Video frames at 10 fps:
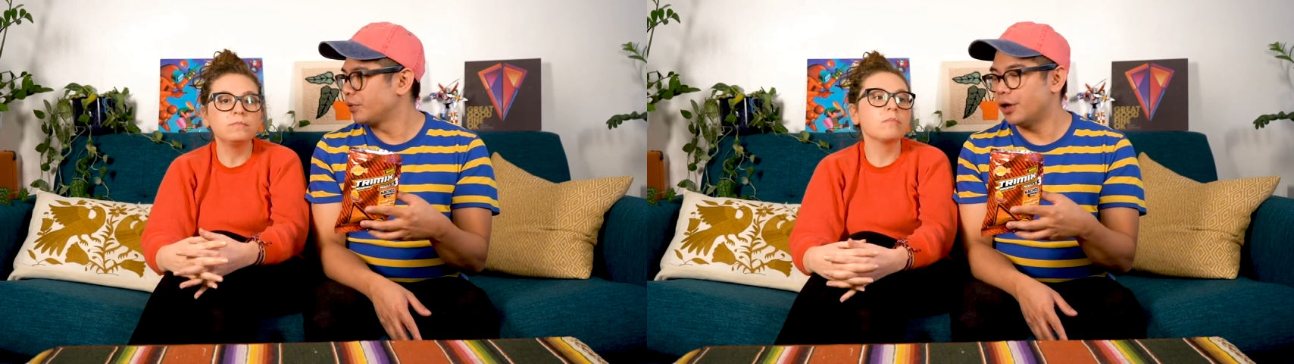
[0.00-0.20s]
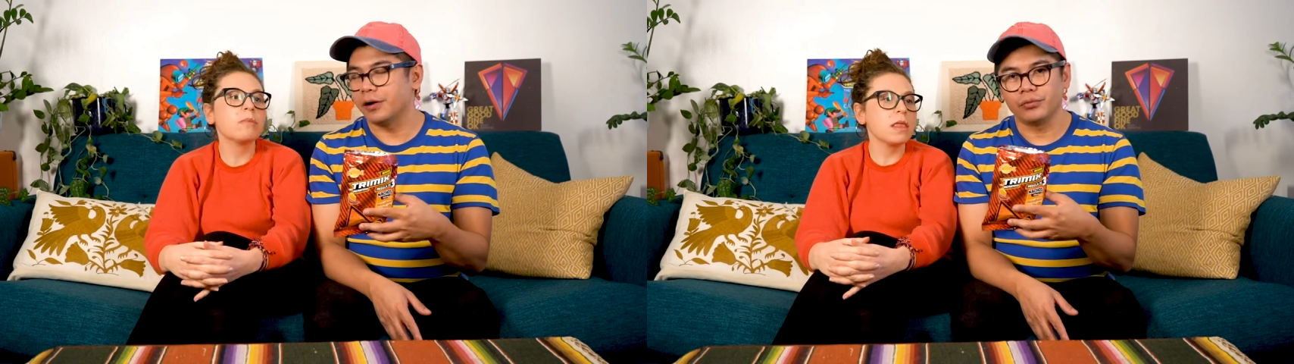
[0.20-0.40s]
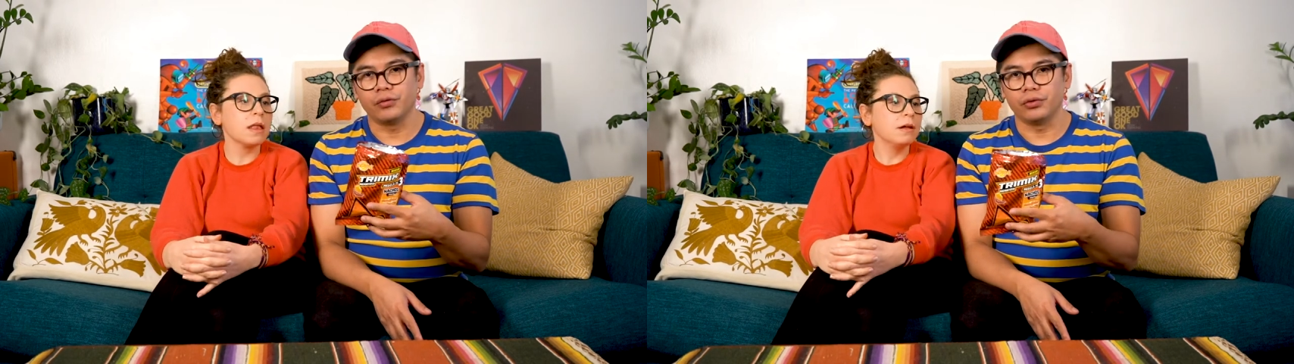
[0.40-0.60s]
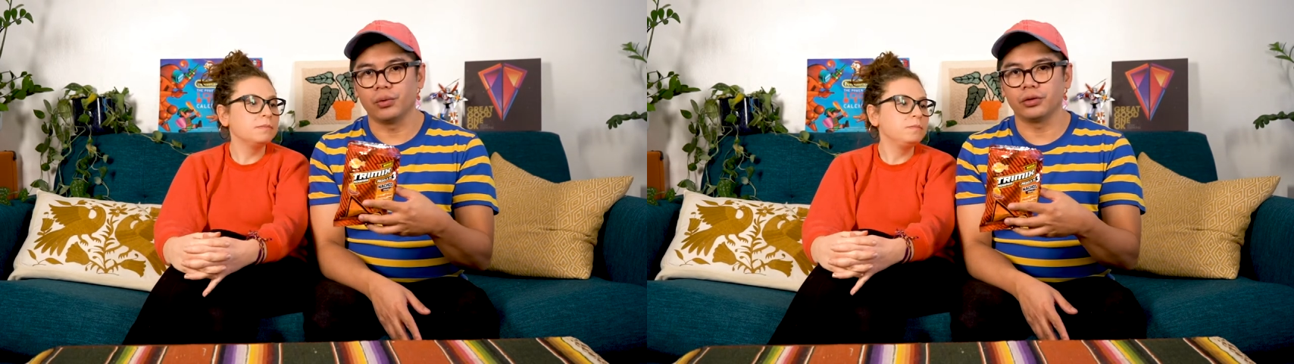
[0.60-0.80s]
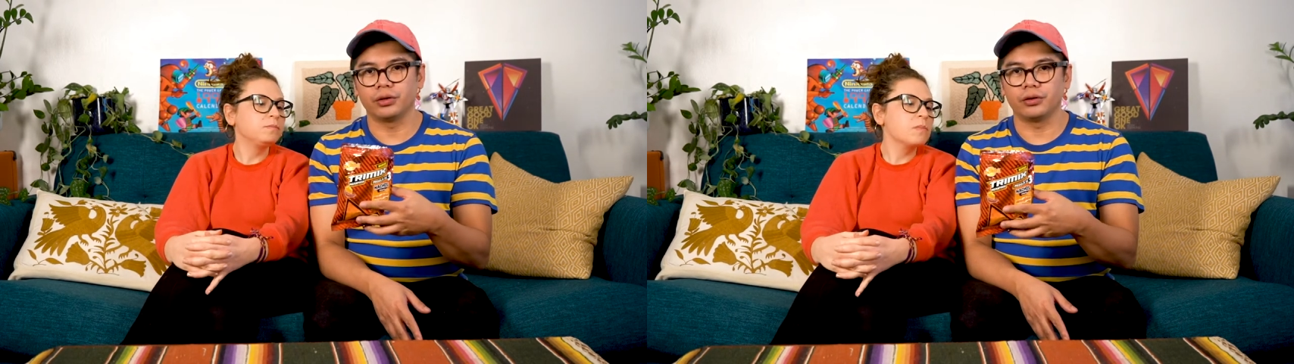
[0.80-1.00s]
Speaker 1: yeah, if
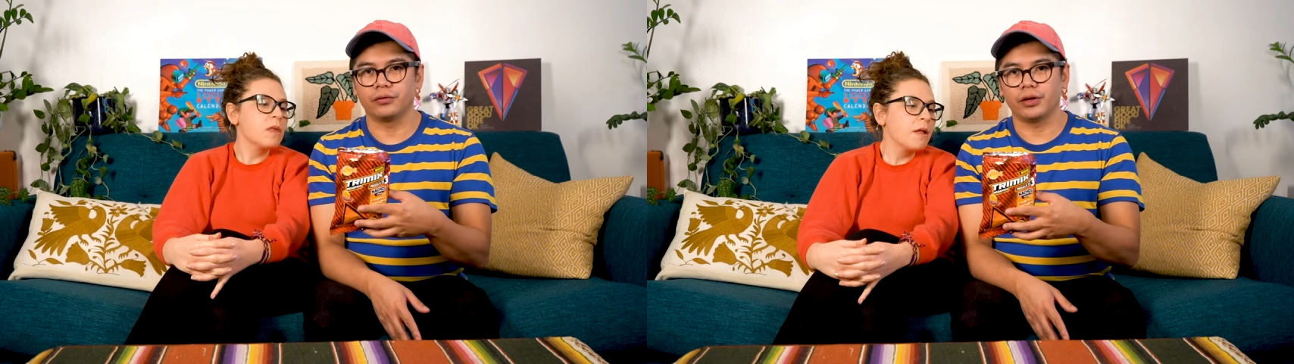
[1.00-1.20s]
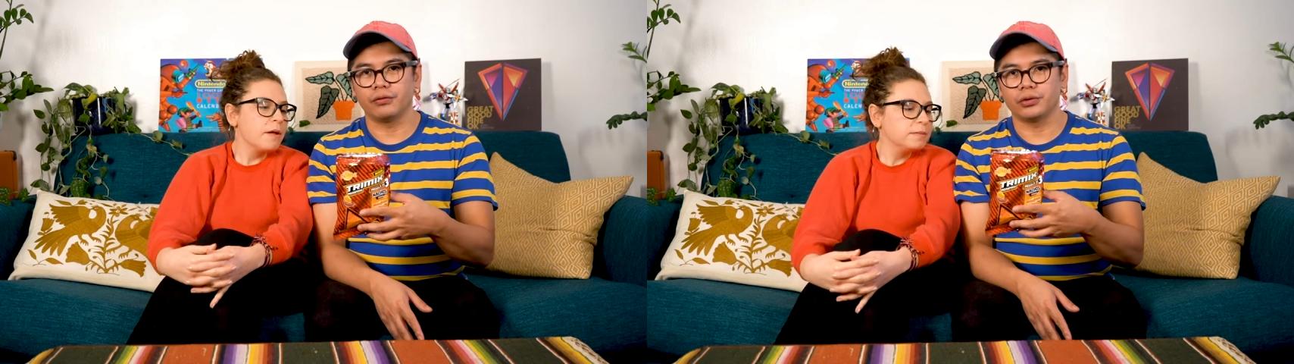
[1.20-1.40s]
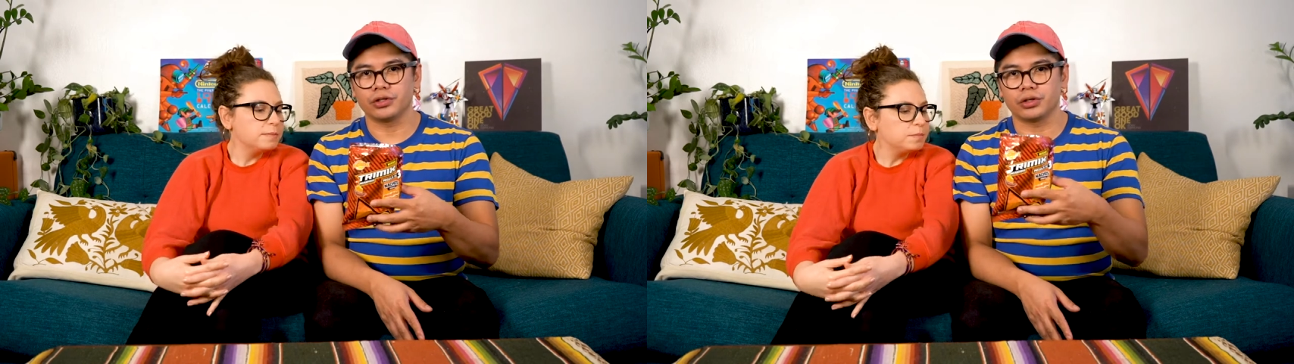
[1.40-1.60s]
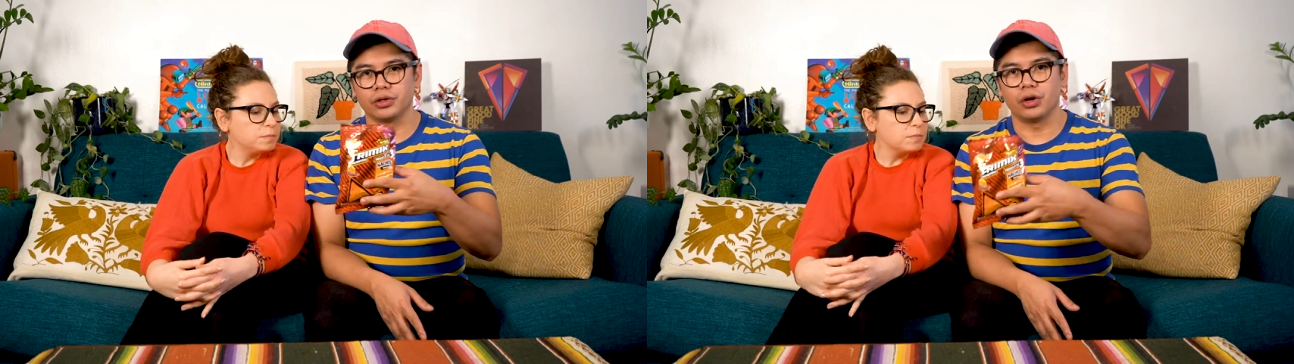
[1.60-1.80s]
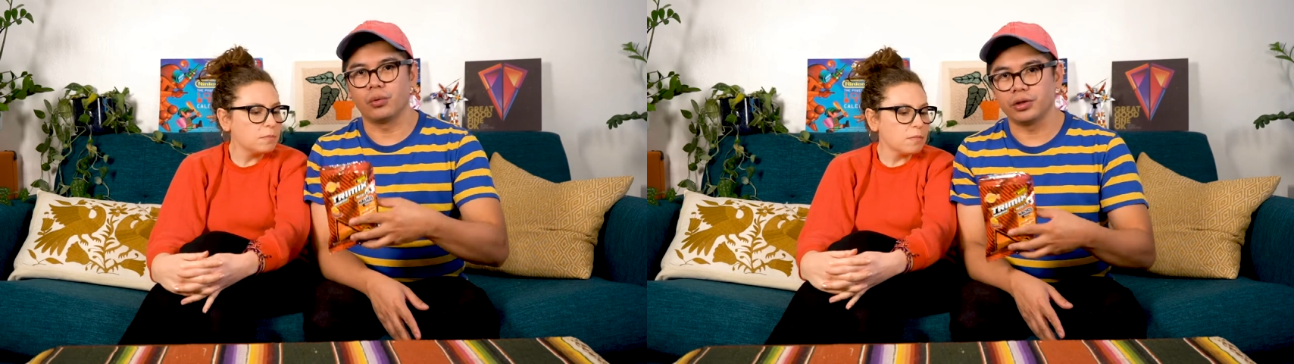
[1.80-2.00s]
you want the good flavors,
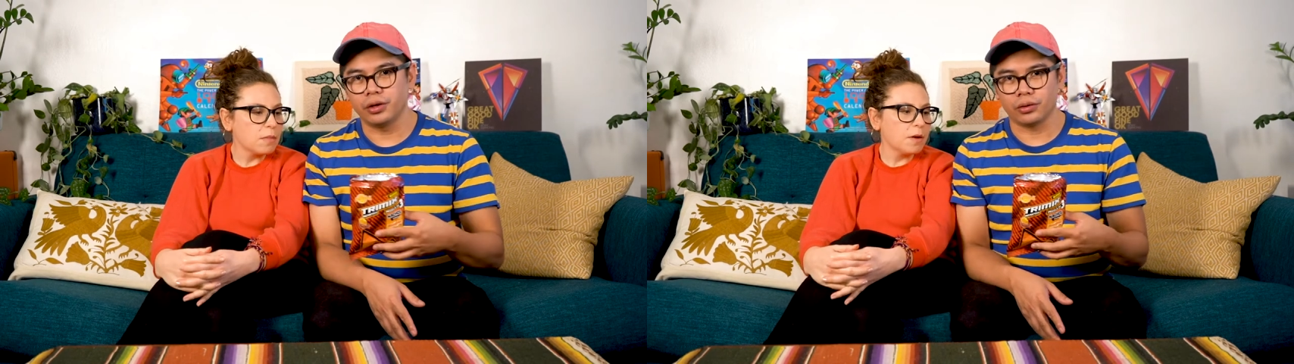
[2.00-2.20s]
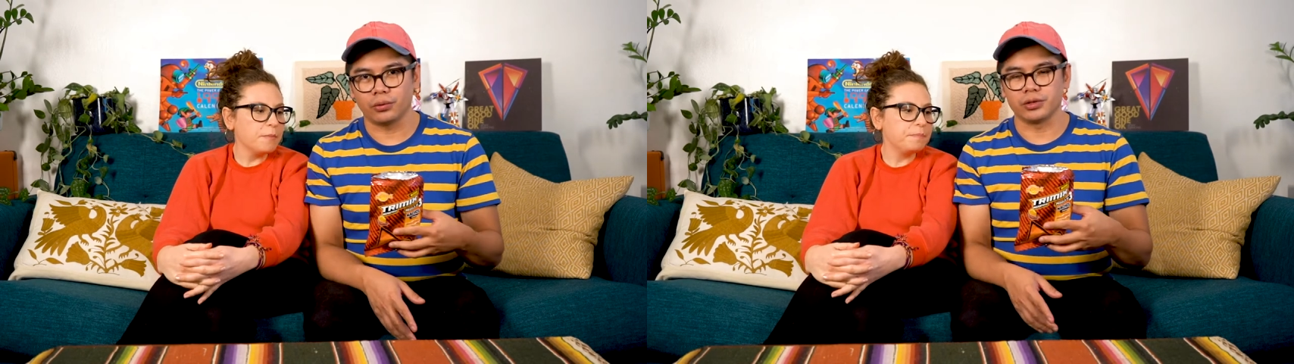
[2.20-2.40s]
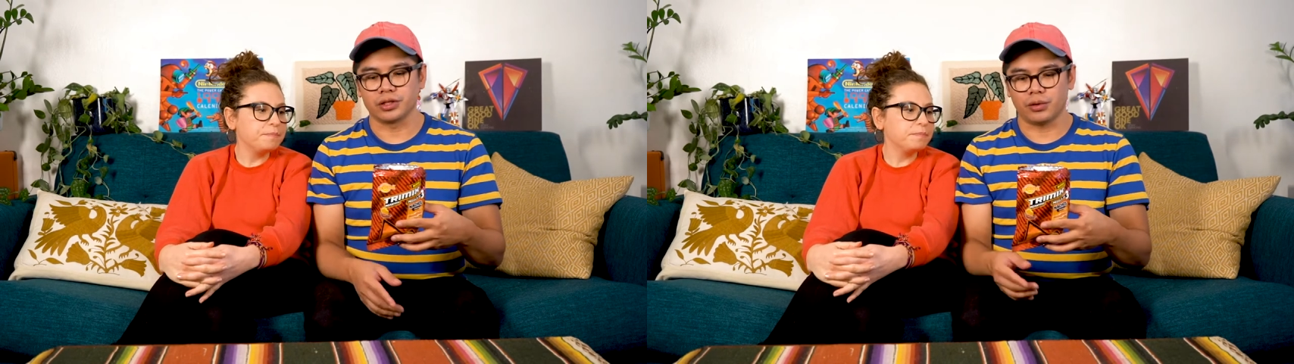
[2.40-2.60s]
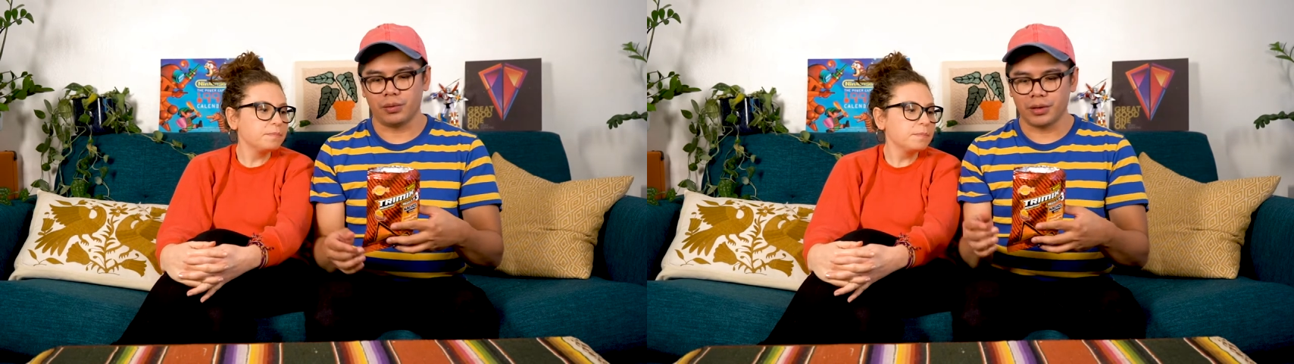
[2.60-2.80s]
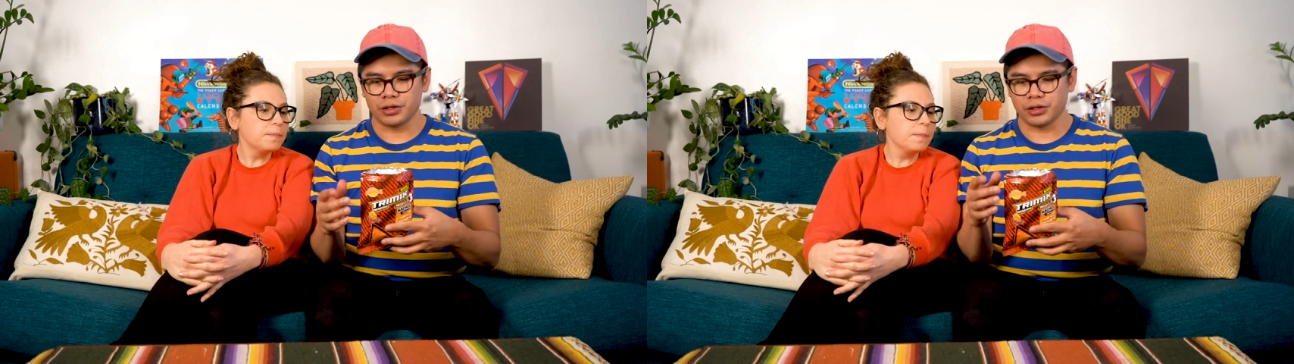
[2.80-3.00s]
go with the other ones that
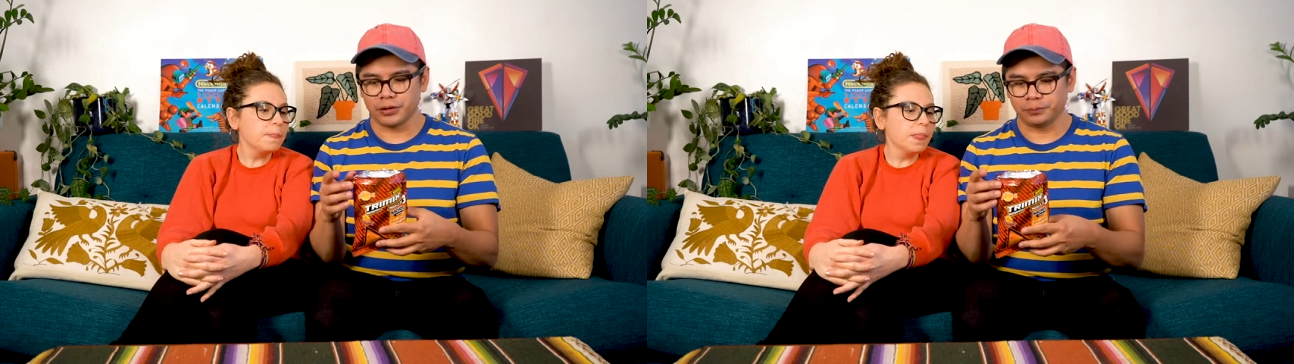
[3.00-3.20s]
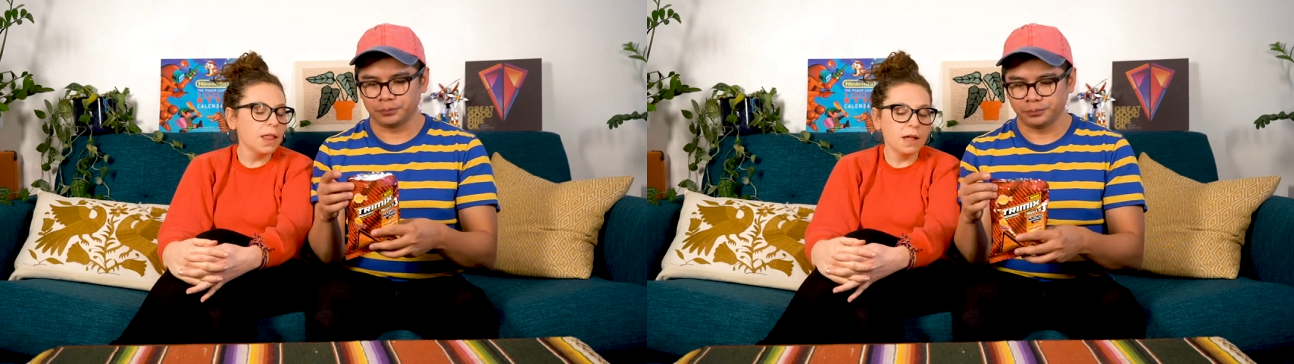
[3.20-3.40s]
we mentioned.